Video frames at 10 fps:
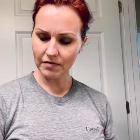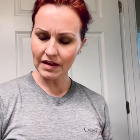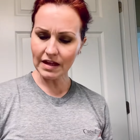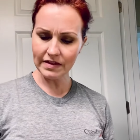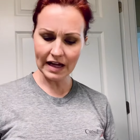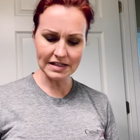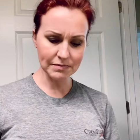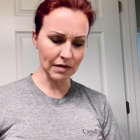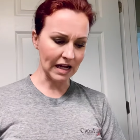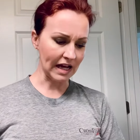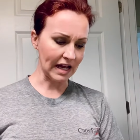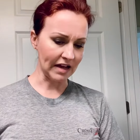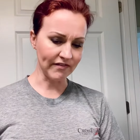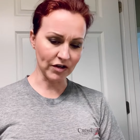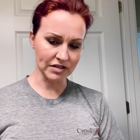that's
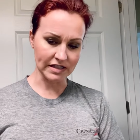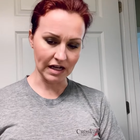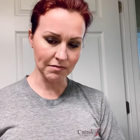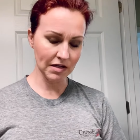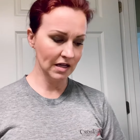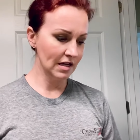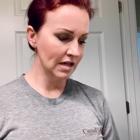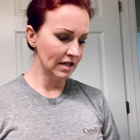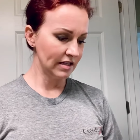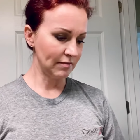my first step. Then